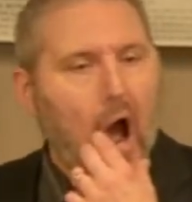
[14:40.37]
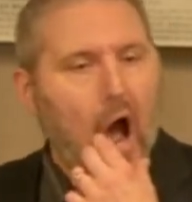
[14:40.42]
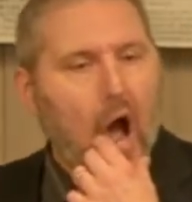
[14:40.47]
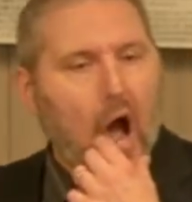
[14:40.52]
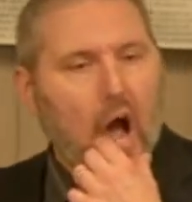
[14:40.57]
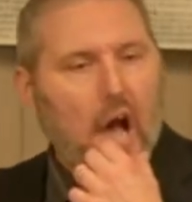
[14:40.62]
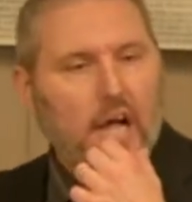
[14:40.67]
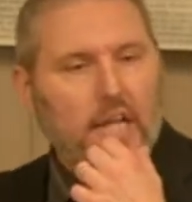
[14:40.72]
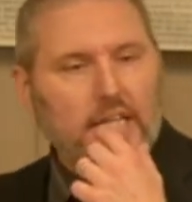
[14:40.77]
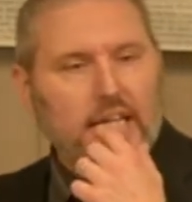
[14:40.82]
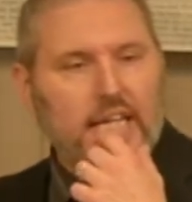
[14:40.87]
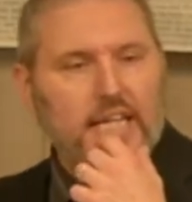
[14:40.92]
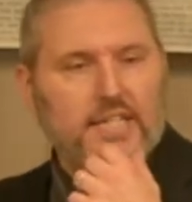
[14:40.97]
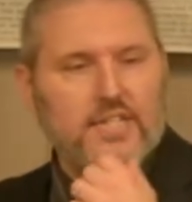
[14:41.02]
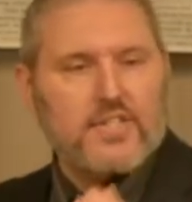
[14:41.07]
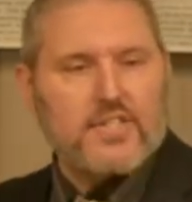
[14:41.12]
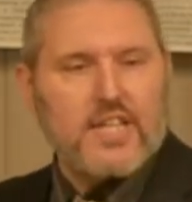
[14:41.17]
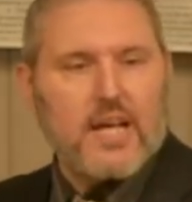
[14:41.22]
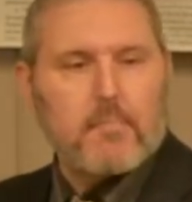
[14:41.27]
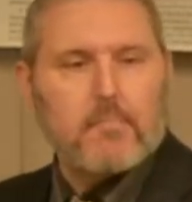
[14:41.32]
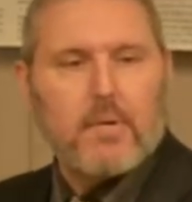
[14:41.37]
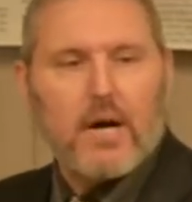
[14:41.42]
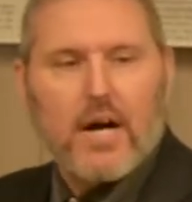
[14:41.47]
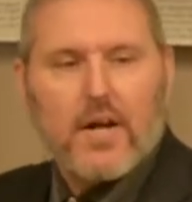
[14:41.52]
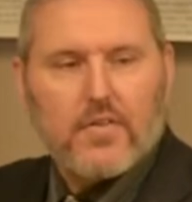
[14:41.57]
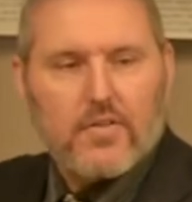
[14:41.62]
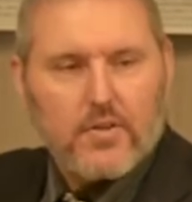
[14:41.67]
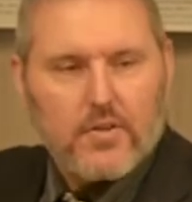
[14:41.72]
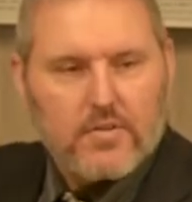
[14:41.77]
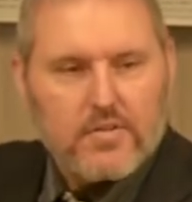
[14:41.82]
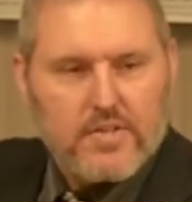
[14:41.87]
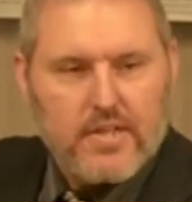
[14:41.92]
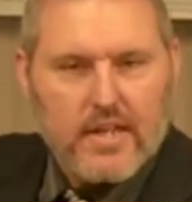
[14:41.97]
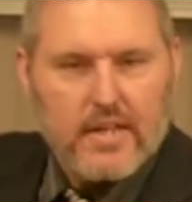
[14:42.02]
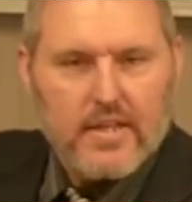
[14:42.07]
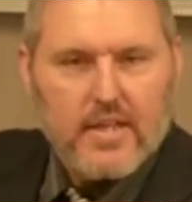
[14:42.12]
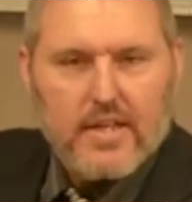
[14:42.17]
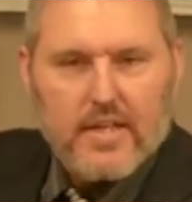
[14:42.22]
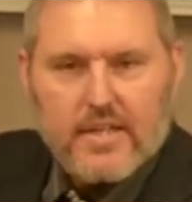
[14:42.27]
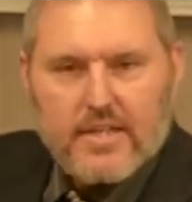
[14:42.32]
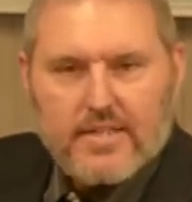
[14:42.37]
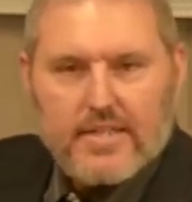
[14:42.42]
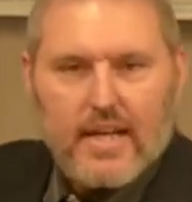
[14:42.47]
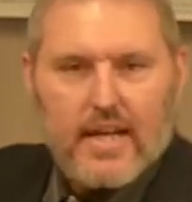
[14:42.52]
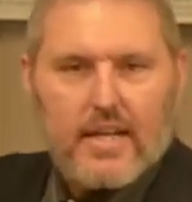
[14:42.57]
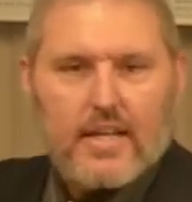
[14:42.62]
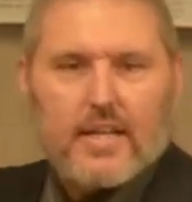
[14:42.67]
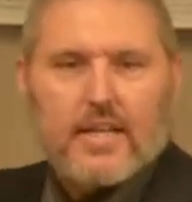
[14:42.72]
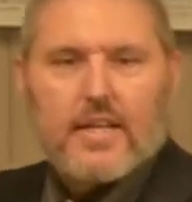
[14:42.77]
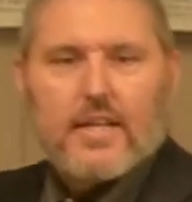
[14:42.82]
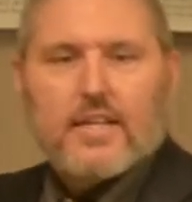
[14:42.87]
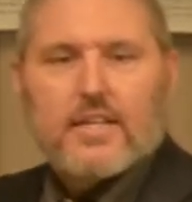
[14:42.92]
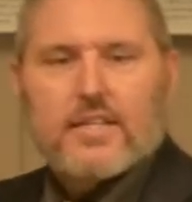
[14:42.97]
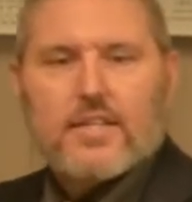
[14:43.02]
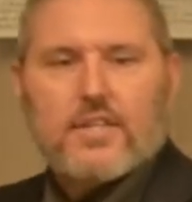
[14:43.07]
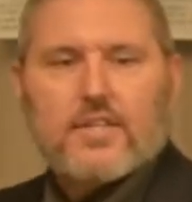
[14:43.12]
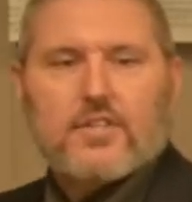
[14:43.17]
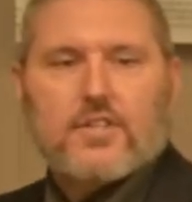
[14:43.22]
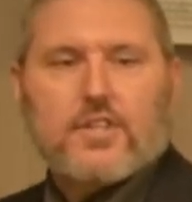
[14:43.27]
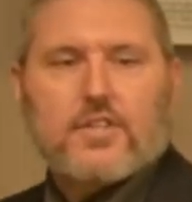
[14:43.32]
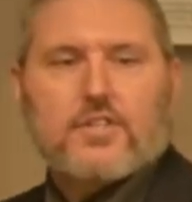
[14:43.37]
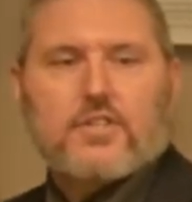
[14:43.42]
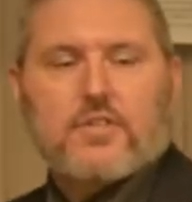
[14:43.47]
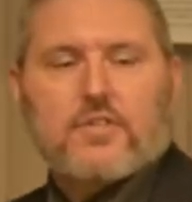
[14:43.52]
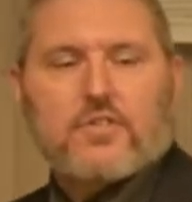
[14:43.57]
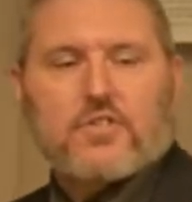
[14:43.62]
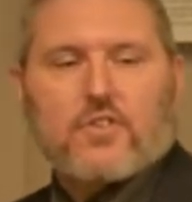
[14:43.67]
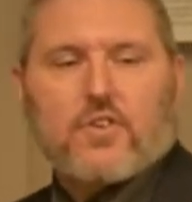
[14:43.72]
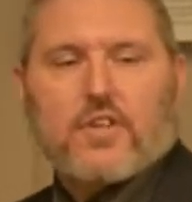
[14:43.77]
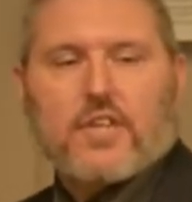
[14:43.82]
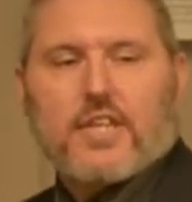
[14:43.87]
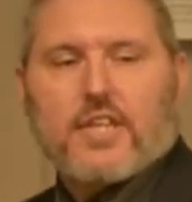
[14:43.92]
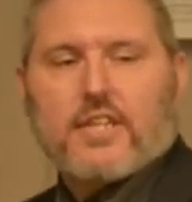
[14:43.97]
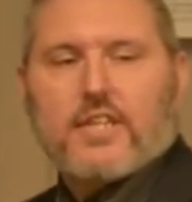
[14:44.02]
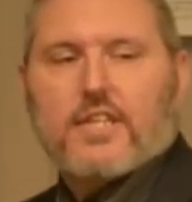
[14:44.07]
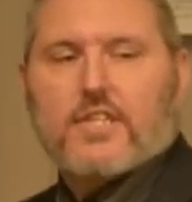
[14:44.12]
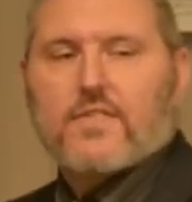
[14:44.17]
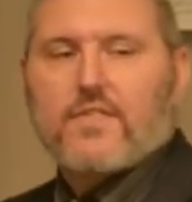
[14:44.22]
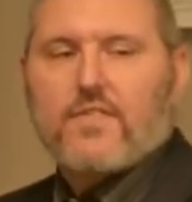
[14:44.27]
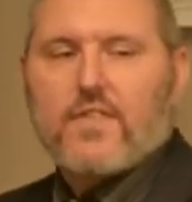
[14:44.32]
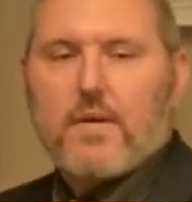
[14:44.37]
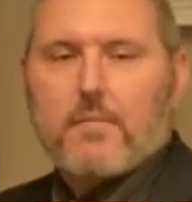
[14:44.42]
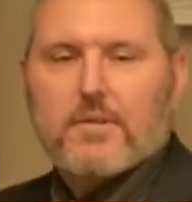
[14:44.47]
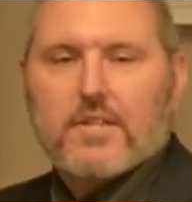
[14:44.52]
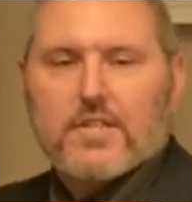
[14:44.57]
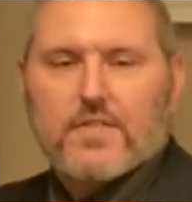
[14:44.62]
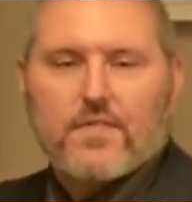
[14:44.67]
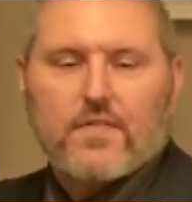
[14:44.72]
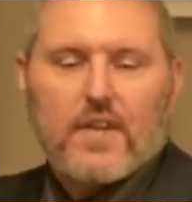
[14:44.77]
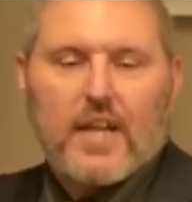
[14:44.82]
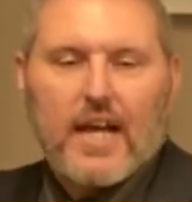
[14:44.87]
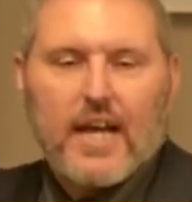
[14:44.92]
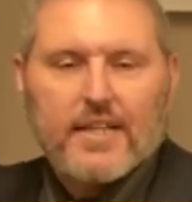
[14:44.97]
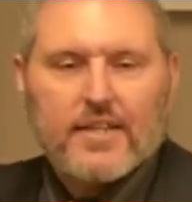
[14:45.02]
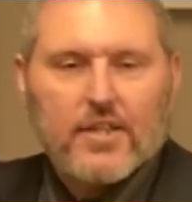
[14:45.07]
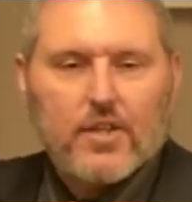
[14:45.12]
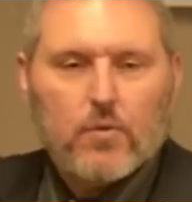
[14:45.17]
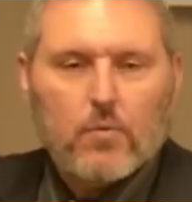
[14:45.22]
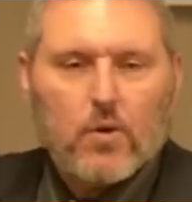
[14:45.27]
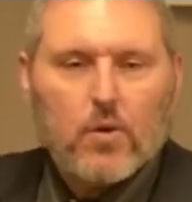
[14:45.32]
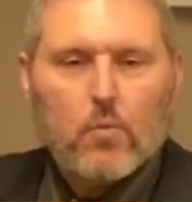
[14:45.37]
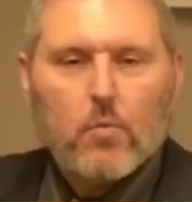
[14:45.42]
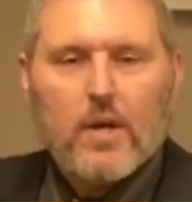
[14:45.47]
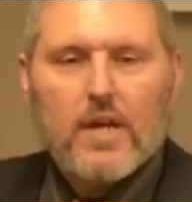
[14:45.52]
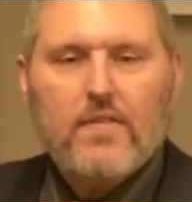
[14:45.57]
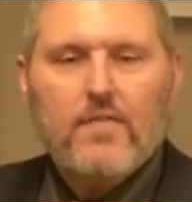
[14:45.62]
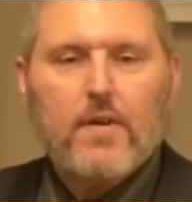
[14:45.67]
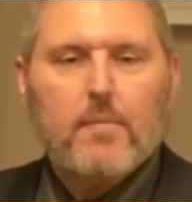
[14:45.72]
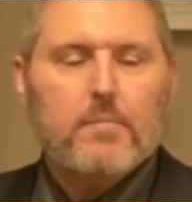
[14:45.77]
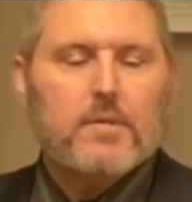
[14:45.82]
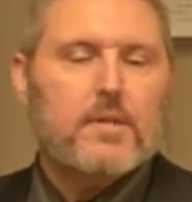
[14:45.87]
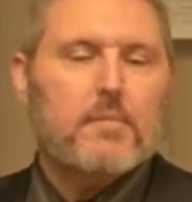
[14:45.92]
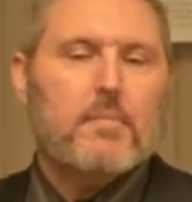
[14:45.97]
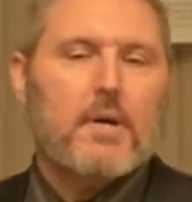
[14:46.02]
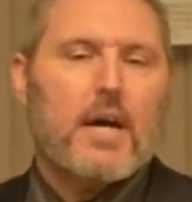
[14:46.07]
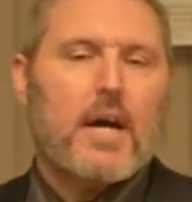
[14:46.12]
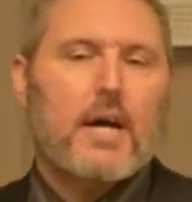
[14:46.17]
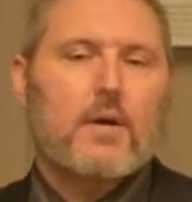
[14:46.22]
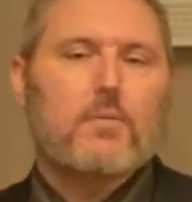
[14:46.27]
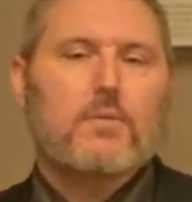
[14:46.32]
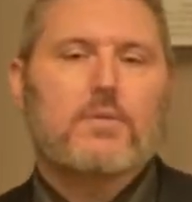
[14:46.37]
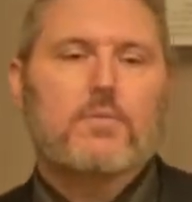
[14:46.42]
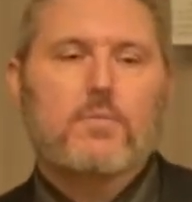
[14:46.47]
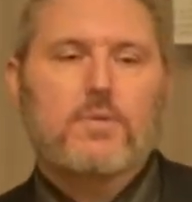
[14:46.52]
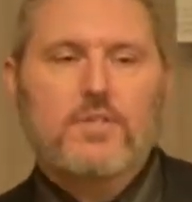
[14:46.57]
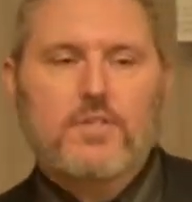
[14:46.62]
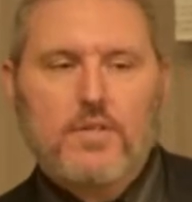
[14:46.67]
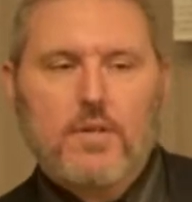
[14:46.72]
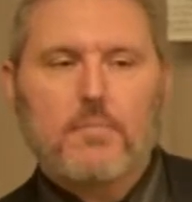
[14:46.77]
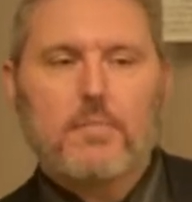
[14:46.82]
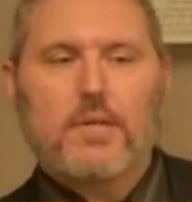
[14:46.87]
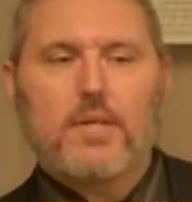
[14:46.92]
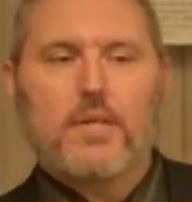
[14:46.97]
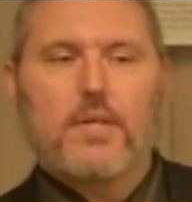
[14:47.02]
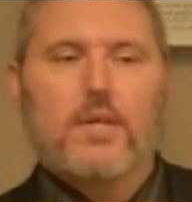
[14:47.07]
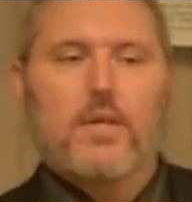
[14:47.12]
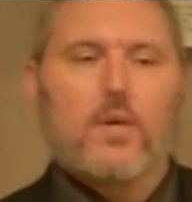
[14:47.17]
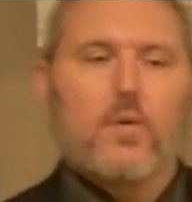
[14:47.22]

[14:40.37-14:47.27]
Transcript: Ladies, does that bother you? Does that, does that do, do you start getting this feminist flag that you want to wave up in the back when, when somebody when